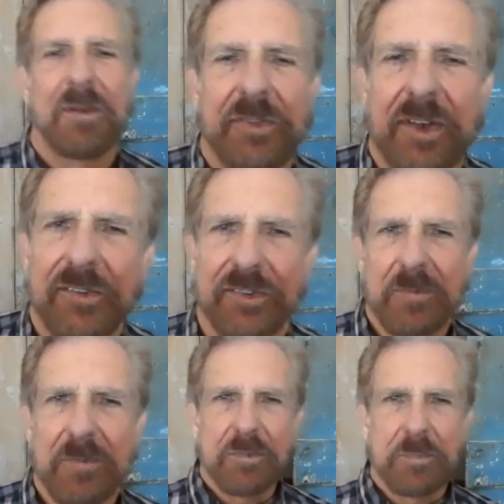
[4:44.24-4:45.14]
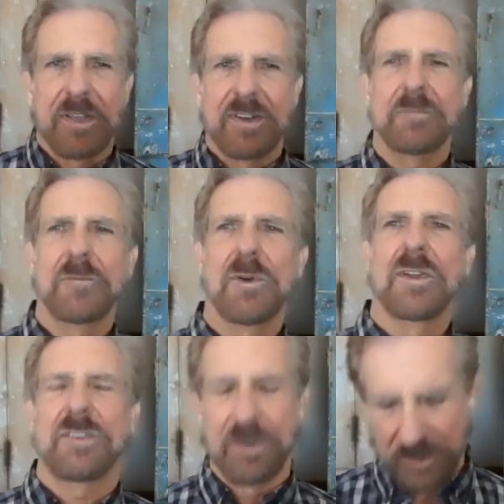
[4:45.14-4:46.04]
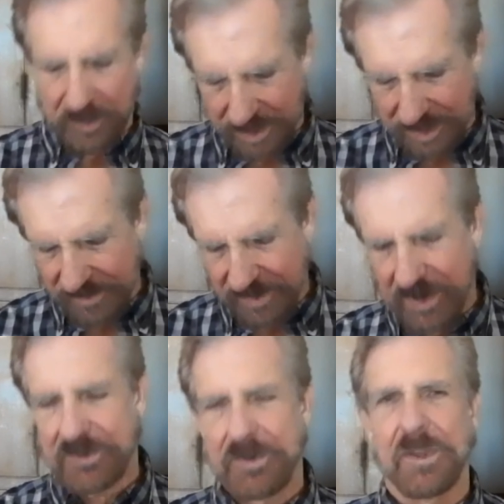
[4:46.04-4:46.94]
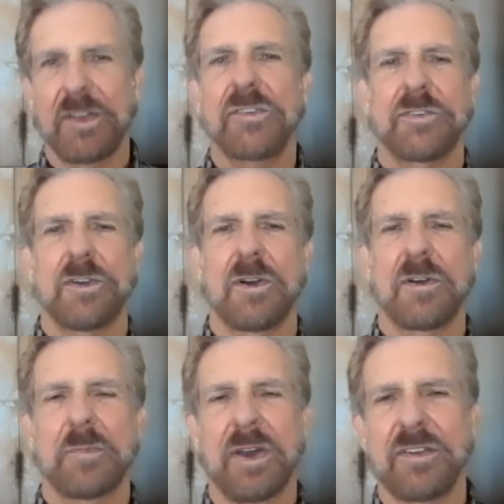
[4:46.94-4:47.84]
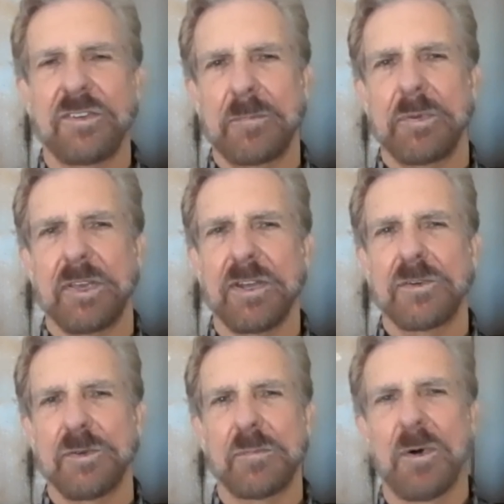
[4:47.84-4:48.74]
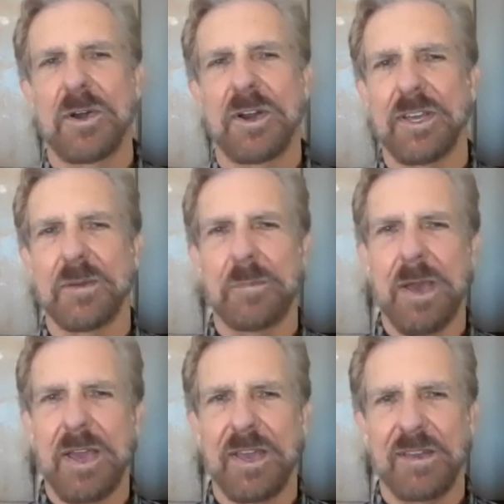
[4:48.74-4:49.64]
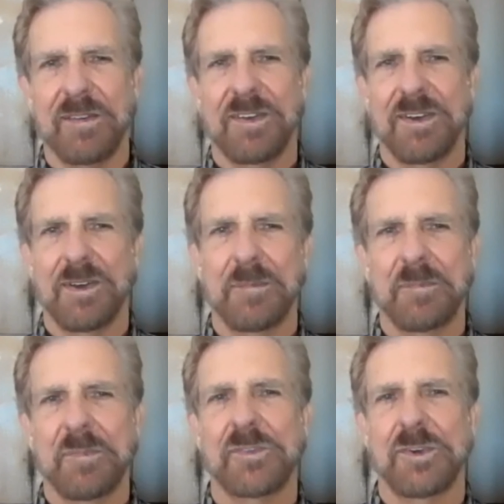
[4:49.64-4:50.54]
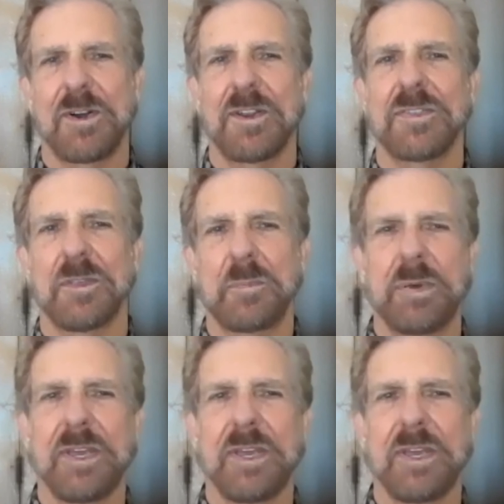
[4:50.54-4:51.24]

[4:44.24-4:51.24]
well, thanks so much, Pete. I'm going to actually start by jumping into a morning in May, start at the